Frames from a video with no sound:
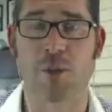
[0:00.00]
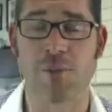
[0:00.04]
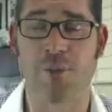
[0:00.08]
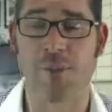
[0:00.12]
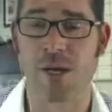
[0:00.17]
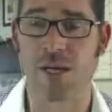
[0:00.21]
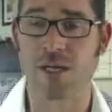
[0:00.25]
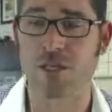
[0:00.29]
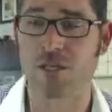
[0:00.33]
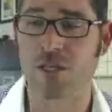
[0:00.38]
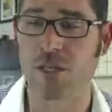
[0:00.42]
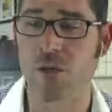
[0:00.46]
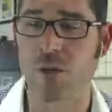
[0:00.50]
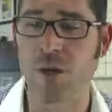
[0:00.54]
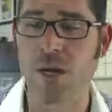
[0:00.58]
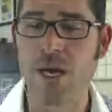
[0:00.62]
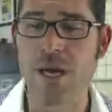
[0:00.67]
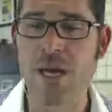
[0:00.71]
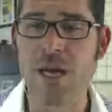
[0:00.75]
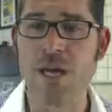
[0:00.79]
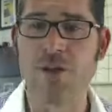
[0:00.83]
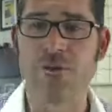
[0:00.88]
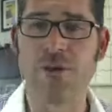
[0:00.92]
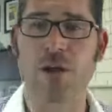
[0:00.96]
mine. So
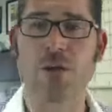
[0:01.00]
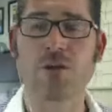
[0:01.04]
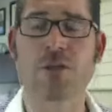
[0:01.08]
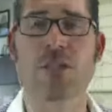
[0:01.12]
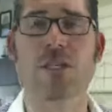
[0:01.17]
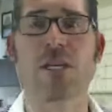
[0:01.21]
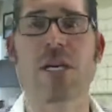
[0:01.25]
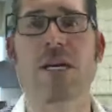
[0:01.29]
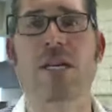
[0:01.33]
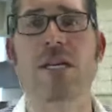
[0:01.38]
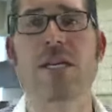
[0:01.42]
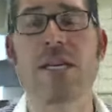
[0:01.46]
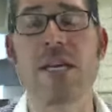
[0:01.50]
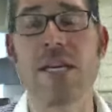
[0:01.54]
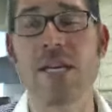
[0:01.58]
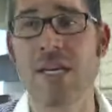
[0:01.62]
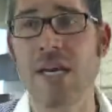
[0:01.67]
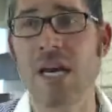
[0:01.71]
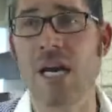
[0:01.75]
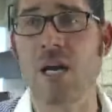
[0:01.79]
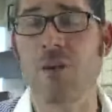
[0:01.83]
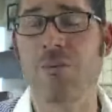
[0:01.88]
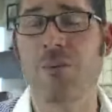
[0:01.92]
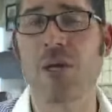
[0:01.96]
if I was to die today,
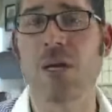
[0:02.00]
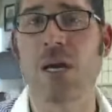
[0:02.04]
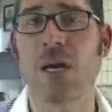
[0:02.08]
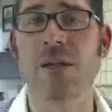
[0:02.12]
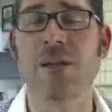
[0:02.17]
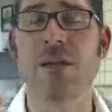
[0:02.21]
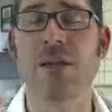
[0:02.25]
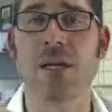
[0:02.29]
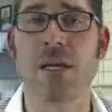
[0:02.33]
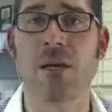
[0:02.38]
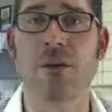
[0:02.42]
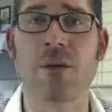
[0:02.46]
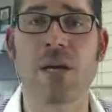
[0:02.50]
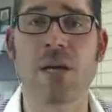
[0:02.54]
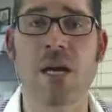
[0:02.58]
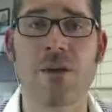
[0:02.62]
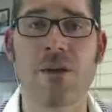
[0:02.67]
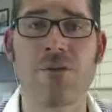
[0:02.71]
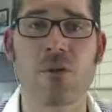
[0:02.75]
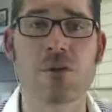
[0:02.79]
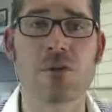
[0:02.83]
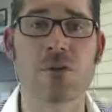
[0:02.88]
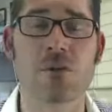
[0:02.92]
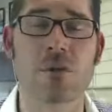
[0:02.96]
yeah, I'd be, I think I would have
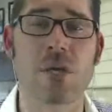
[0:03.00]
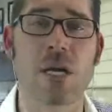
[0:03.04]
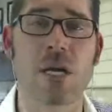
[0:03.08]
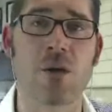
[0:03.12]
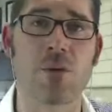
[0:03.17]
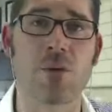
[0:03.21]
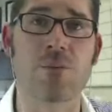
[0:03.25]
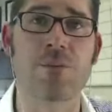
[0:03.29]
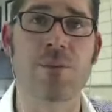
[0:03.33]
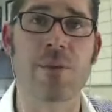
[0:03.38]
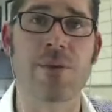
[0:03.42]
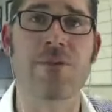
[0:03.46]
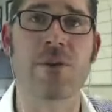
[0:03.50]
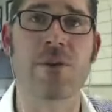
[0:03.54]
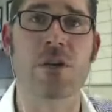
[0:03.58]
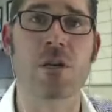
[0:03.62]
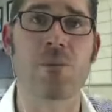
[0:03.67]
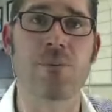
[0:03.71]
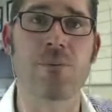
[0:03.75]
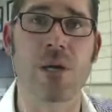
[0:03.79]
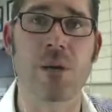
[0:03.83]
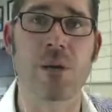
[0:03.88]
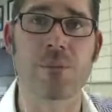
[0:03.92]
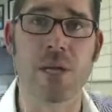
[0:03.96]
those, I would be very
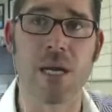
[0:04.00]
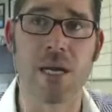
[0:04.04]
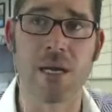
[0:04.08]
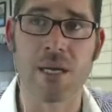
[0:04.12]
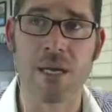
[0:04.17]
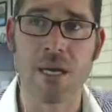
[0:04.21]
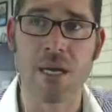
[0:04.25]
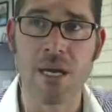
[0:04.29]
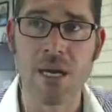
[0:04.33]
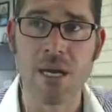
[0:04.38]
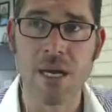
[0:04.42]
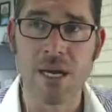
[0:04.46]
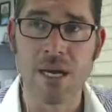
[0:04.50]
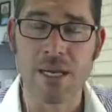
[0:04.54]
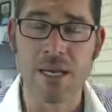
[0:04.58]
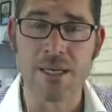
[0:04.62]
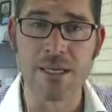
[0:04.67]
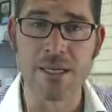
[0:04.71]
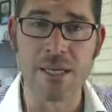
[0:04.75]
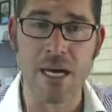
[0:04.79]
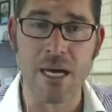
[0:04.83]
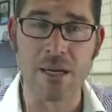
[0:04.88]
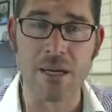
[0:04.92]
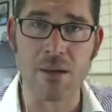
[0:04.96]
bummed. I,
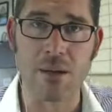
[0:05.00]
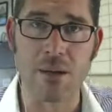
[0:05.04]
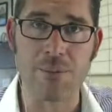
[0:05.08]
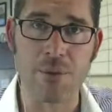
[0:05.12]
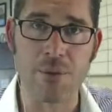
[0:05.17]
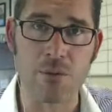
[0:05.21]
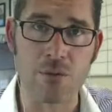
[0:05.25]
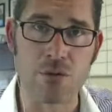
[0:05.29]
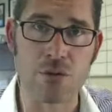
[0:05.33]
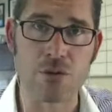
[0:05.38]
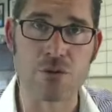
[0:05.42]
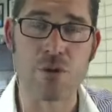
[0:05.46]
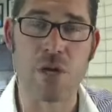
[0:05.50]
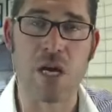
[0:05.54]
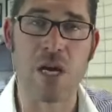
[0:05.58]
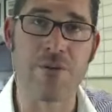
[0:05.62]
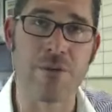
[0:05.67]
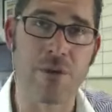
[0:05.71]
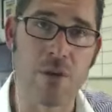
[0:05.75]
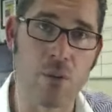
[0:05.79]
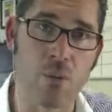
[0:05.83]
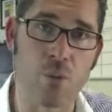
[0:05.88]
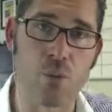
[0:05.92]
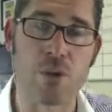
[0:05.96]
I I've been
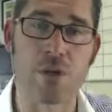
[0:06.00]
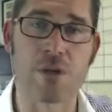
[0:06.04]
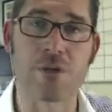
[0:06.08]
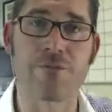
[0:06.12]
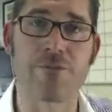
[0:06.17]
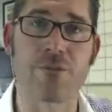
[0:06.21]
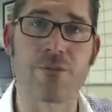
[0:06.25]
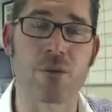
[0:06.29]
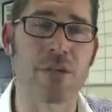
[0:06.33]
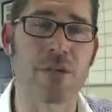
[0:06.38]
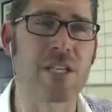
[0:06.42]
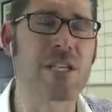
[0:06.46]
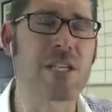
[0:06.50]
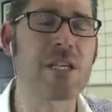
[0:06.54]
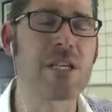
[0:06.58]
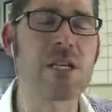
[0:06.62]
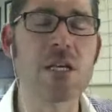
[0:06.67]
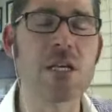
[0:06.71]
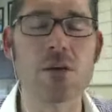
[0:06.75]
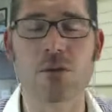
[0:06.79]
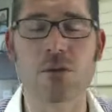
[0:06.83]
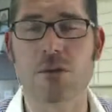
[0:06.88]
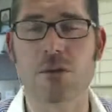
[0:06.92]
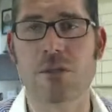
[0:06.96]
striving and working for
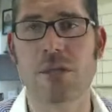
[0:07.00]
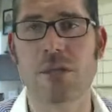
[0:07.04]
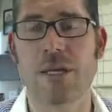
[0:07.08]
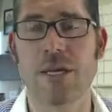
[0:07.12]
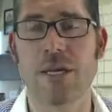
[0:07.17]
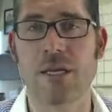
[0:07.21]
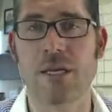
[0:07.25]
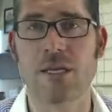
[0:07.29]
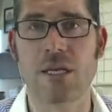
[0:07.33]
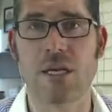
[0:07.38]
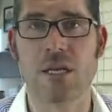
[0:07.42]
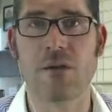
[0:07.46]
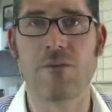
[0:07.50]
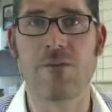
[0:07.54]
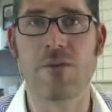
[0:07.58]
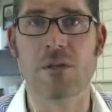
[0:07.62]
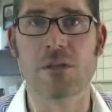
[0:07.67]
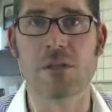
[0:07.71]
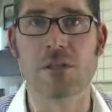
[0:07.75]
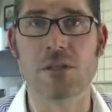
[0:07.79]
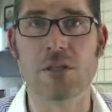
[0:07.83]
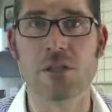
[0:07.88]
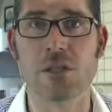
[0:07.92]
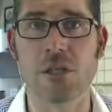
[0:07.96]
years to get a
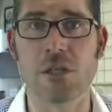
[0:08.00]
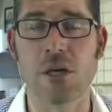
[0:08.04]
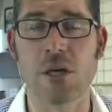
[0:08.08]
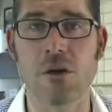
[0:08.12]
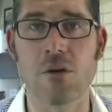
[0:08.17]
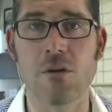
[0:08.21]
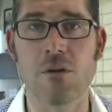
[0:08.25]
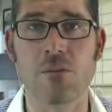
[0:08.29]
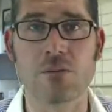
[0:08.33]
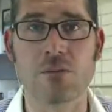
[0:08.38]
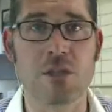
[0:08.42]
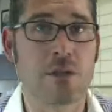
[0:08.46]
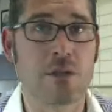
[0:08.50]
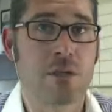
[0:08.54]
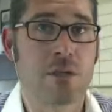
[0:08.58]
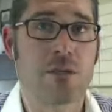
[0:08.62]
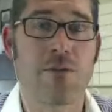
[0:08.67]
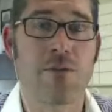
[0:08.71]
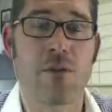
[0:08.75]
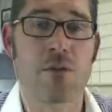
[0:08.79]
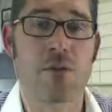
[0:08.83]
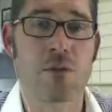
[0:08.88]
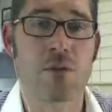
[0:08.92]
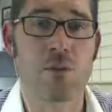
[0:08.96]
television show just because I've
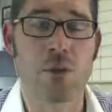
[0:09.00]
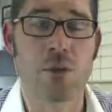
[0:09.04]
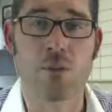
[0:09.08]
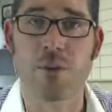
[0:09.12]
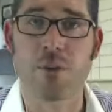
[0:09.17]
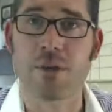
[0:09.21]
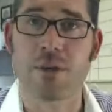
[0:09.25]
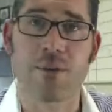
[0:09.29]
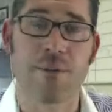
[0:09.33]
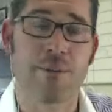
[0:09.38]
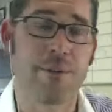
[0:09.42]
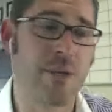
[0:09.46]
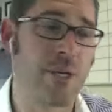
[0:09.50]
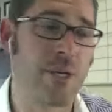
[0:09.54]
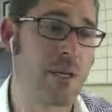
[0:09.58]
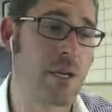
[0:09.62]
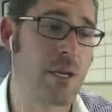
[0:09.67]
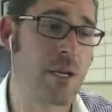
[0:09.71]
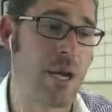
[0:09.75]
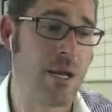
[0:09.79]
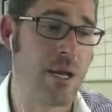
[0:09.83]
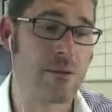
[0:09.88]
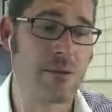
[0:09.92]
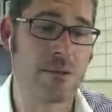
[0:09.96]
always wanted one. I mean,
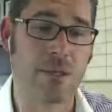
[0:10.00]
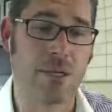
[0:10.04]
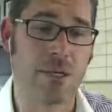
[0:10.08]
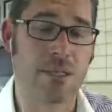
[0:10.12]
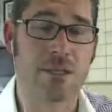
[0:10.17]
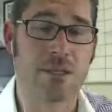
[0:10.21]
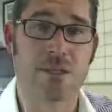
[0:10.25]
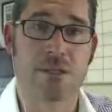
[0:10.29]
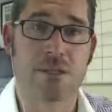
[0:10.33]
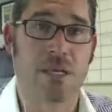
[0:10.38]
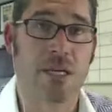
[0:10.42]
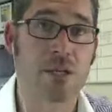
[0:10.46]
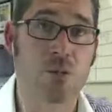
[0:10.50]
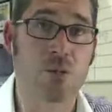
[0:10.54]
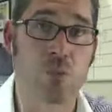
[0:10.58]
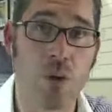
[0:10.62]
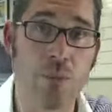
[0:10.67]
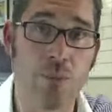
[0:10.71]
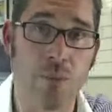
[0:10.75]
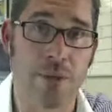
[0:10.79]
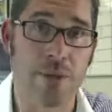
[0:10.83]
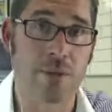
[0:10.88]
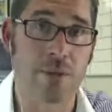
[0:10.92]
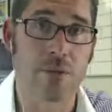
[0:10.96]
I, I just, I just
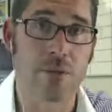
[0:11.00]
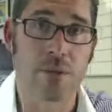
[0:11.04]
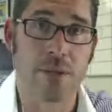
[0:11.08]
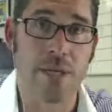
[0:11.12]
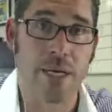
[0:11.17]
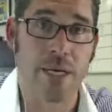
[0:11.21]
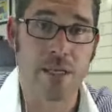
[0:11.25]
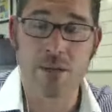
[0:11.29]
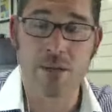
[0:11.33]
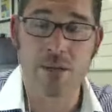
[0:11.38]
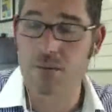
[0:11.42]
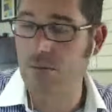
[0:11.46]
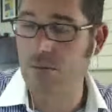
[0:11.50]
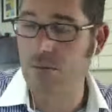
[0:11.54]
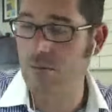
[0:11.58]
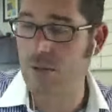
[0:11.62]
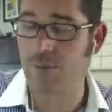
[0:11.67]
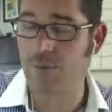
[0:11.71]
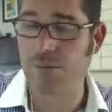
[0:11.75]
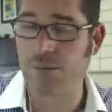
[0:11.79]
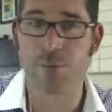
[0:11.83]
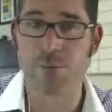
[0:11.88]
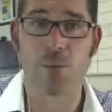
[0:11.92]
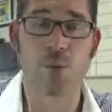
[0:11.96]
want one. Okay.
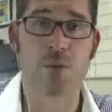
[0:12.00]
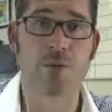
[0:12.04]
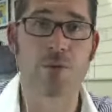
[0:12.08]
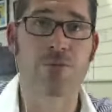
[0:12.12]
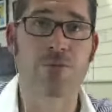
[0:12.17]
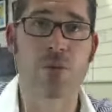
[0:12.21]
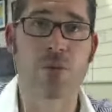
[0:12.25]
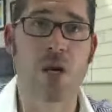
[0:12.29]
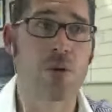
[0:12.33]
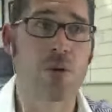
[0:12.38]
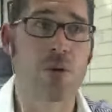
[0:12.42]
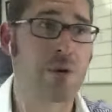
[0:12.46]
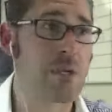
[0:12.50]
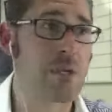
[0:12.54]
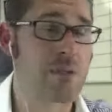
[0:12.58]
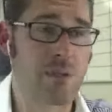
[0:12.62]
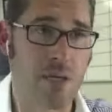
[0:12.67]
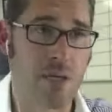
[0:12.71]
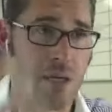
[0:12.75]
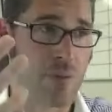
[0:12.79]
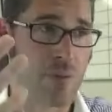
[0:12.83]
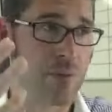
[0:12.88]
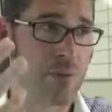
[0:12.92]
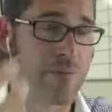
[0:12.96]
Some people want Ferraris.
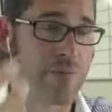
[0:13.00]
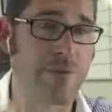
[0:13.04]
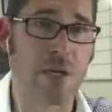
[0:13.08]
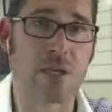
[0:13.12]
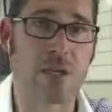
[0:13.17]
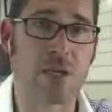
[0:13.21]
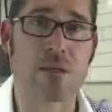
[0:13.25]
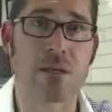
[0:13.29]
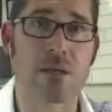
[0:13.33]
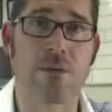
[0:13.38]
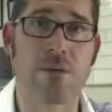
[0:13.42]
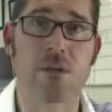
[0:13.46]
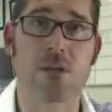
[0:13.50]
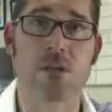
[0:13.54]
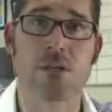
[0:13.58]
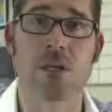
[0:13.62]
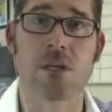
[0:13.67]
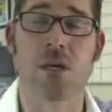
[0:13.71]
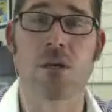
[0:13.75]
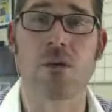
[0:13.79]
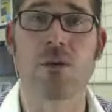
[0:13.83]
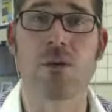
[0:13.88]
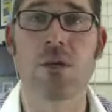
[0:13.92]
I want a fucking T V show.